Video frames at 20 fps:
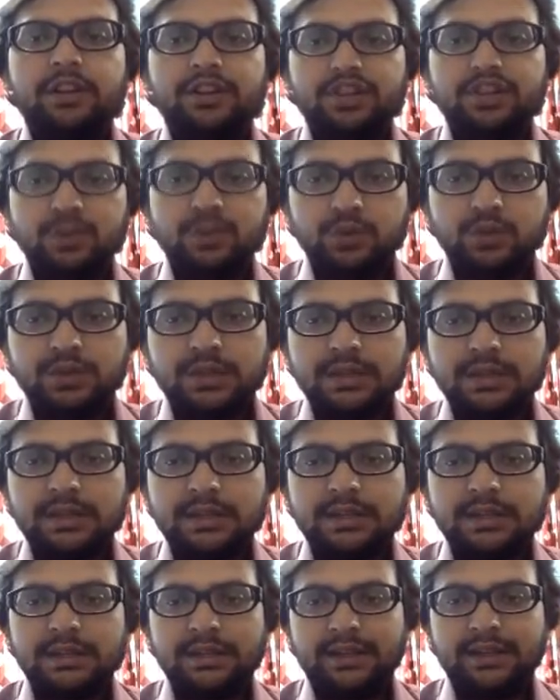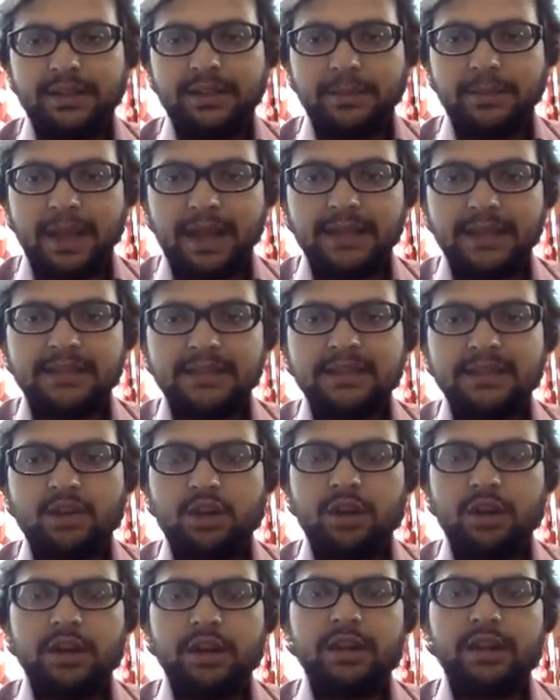user demands
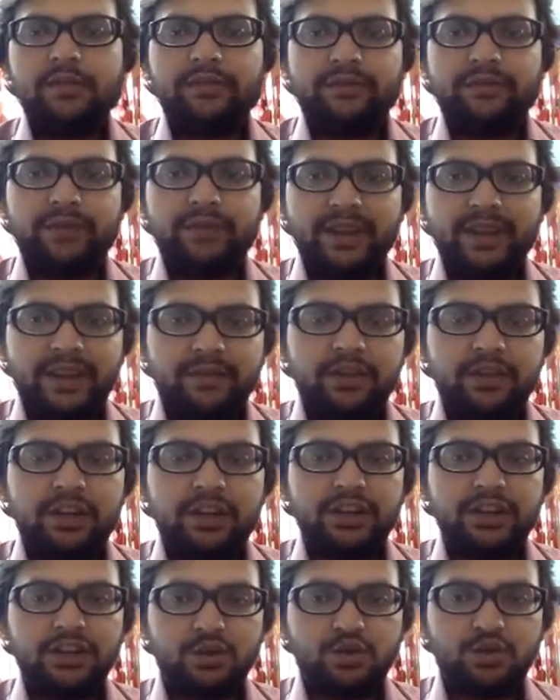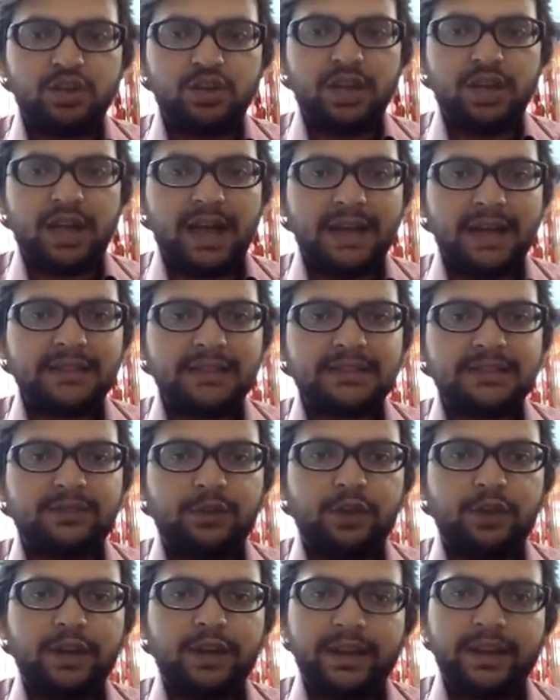or whenever user asks
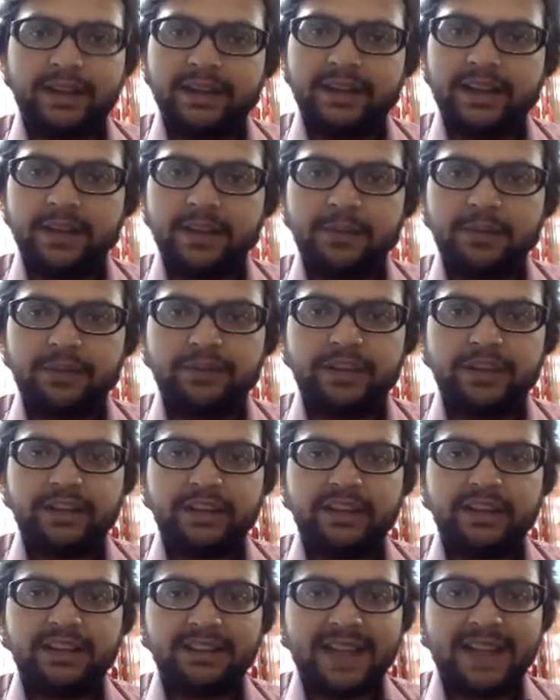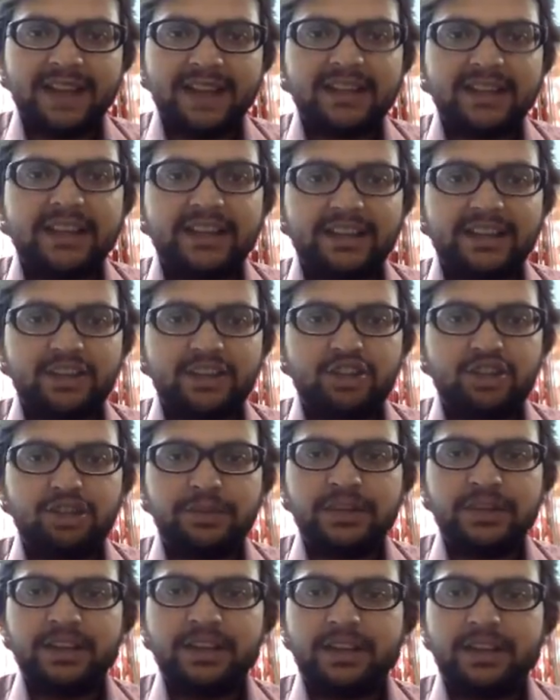for any type of data, that data should
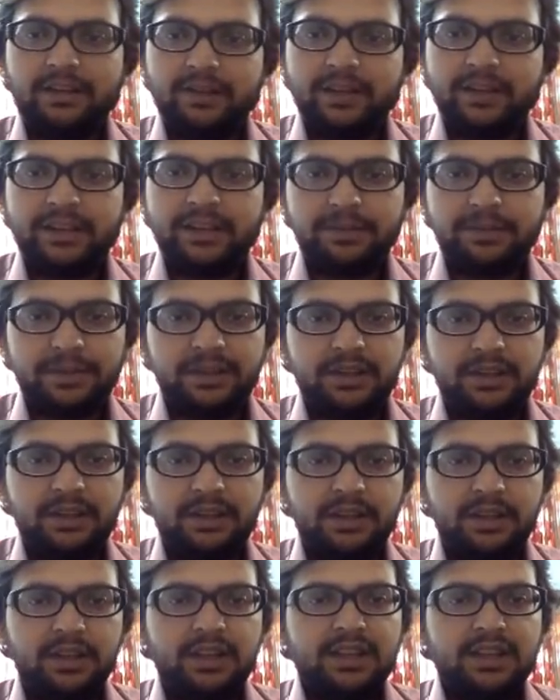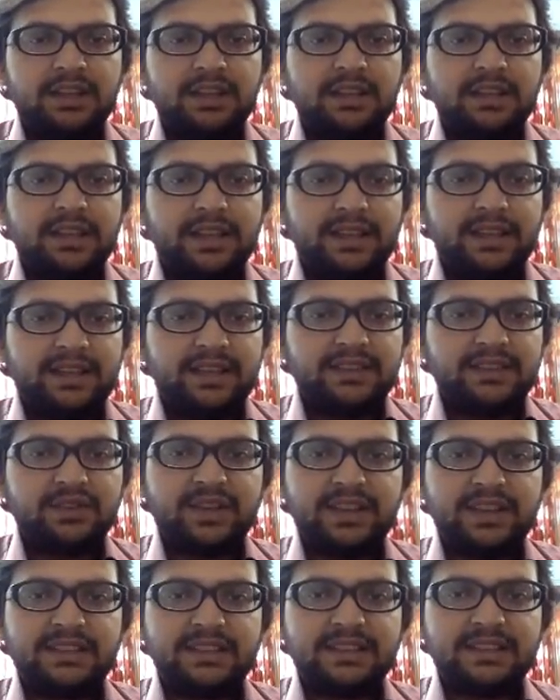be available. As you
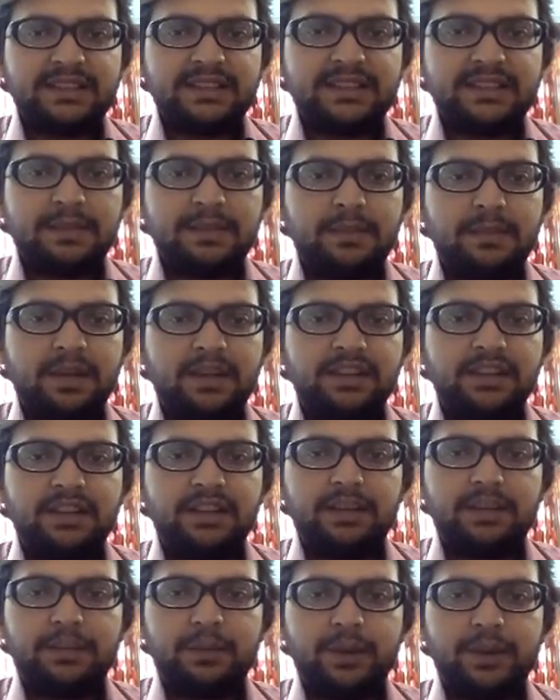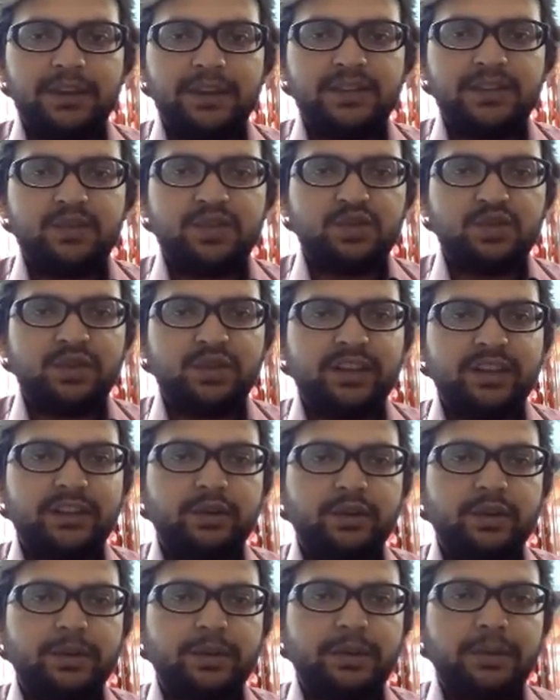can see, some other points which we need to
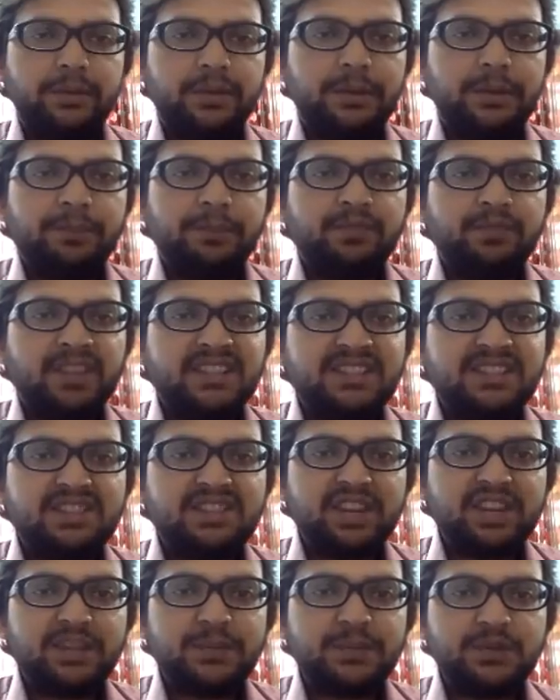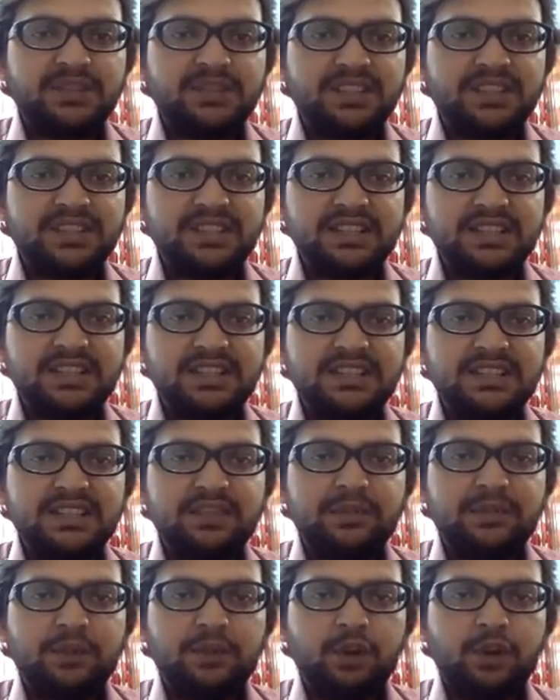remember: strict procedures
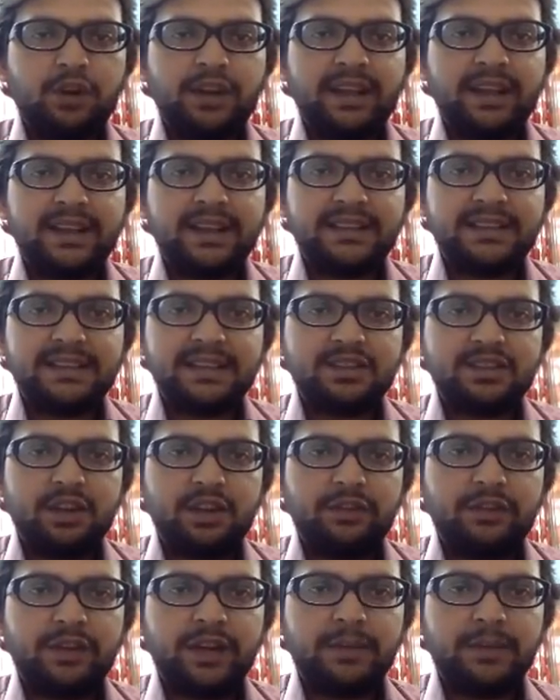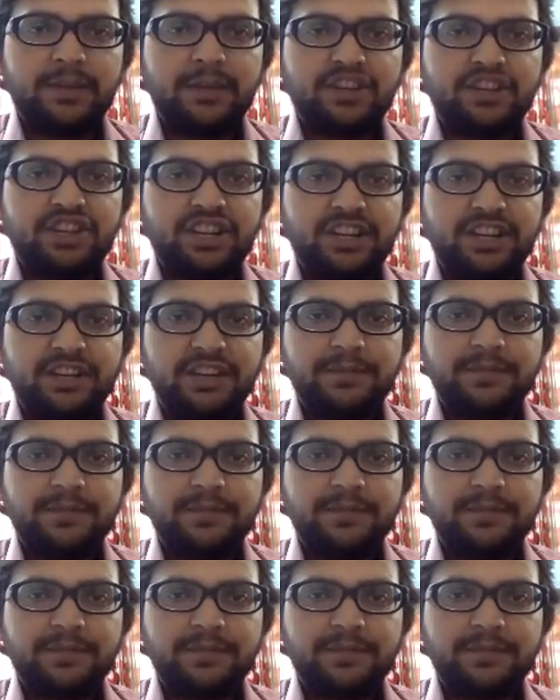for access of our machine.